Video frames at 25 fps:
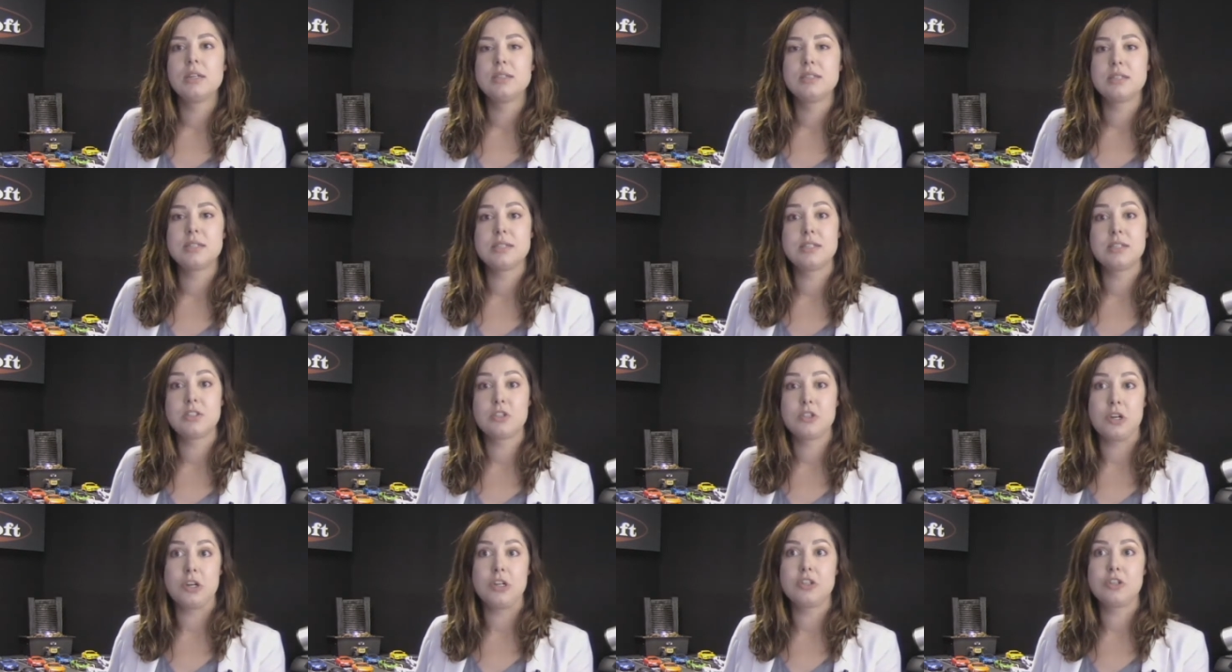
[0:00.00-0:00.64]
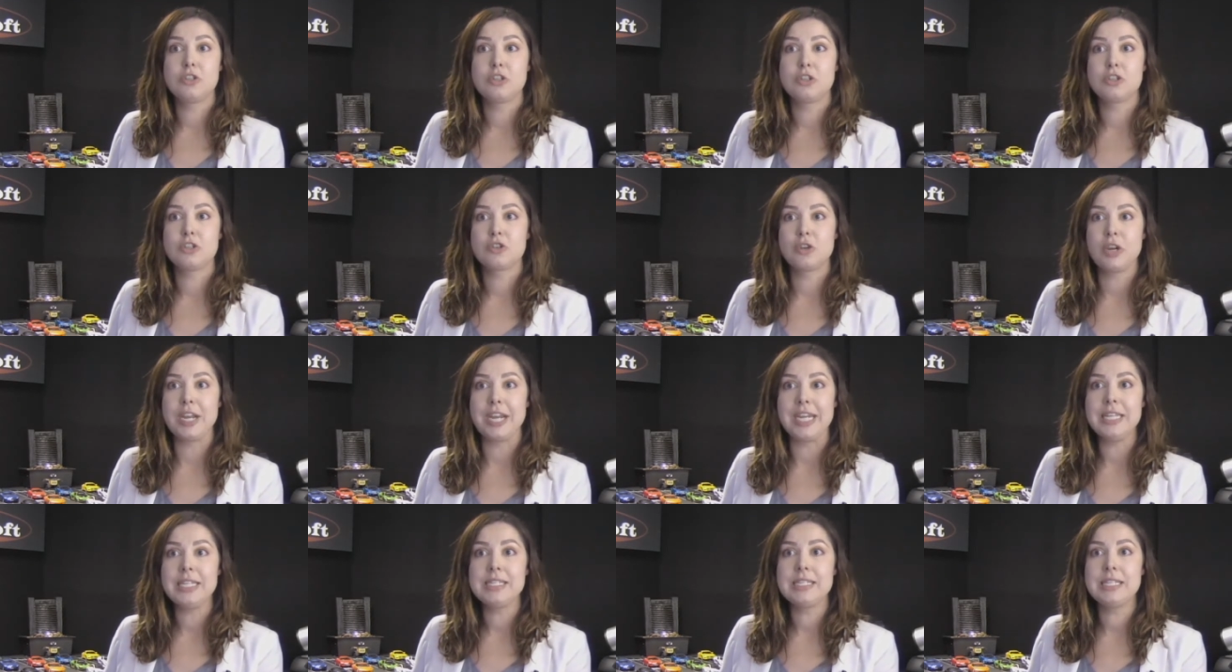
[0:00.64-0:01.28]
to start your
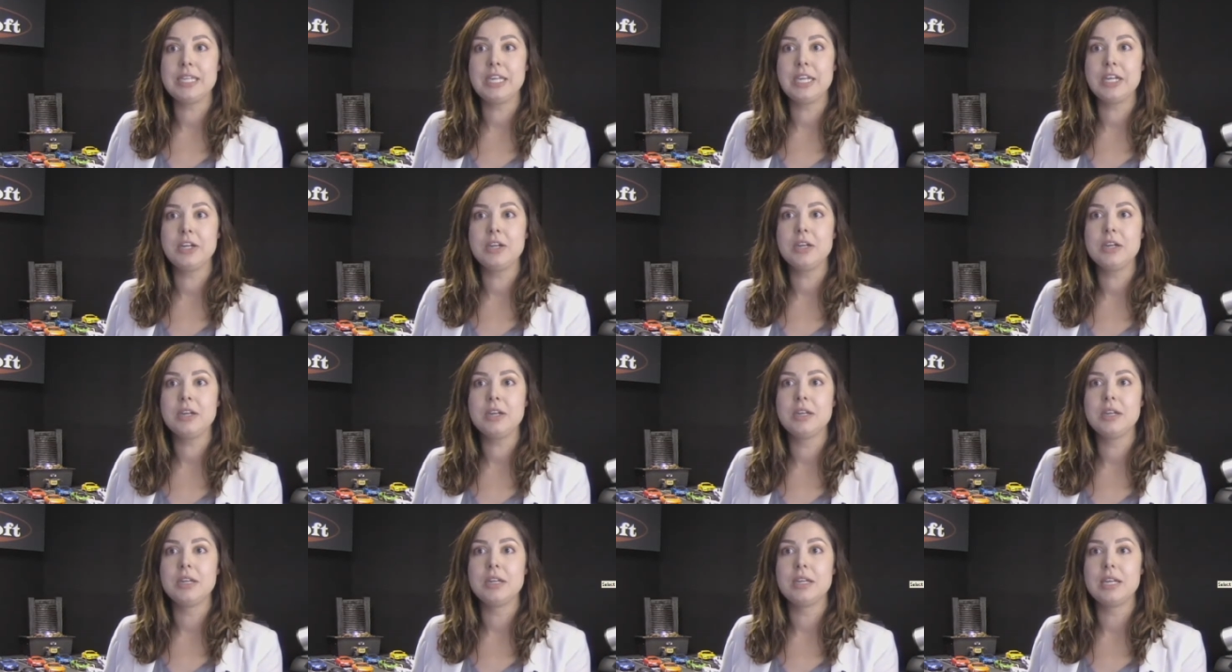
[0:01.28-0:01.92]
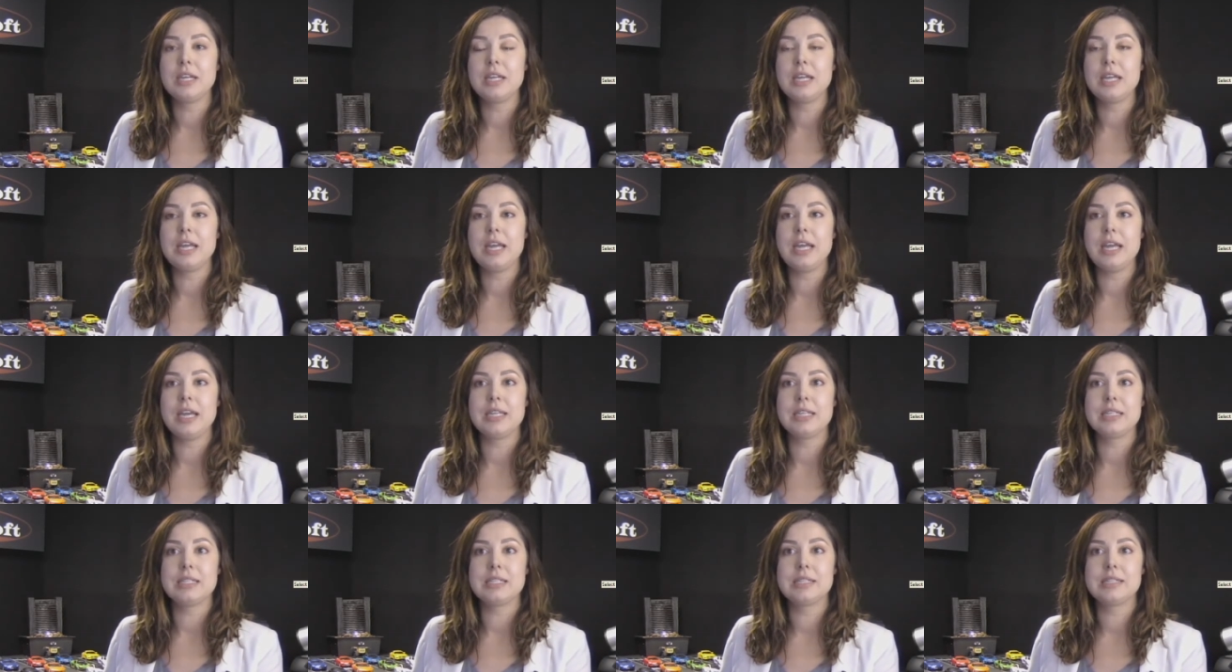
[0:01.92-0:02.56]
trace here
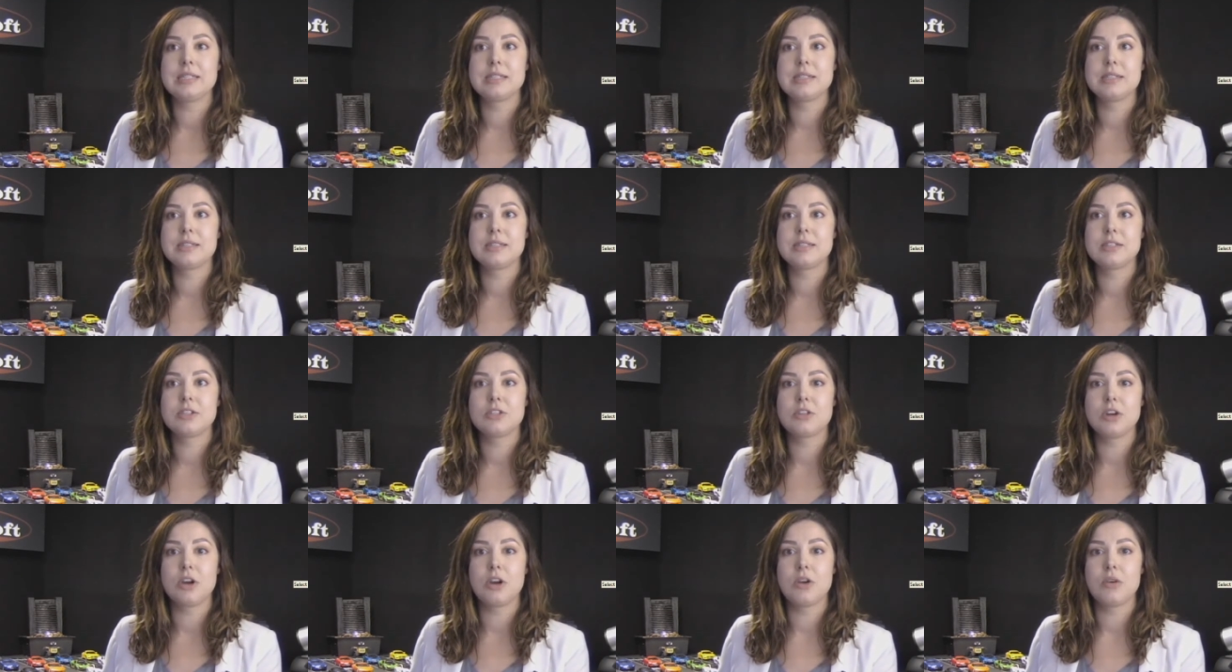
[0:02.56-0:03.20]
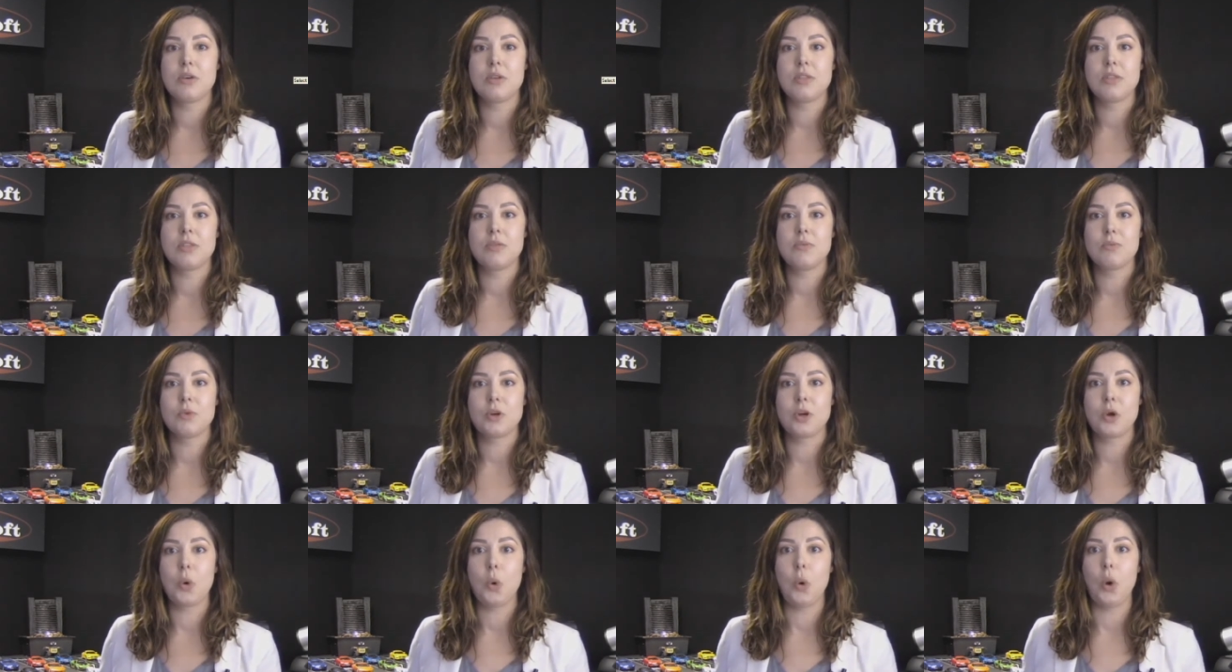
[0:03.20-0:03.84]
is start
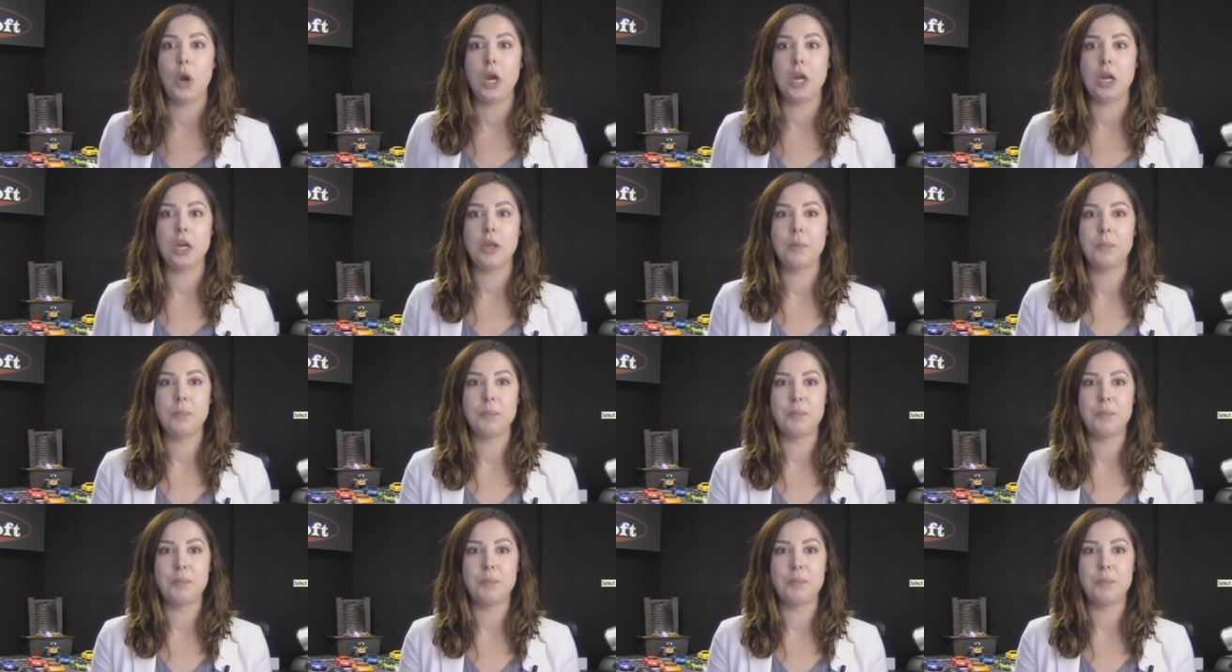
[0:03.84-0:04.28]
record.